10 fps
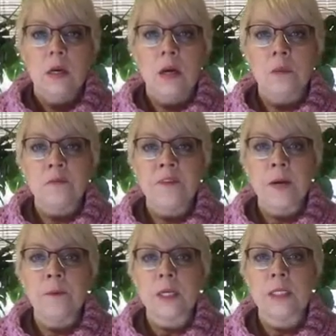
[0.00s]

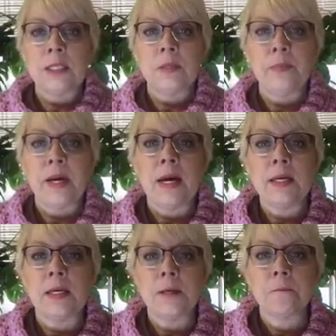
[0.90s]
fabric and did a
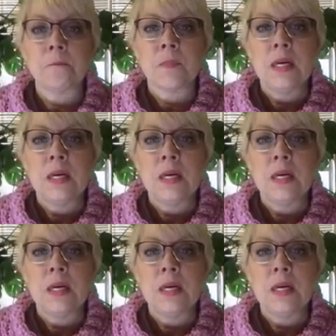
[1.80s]
backing.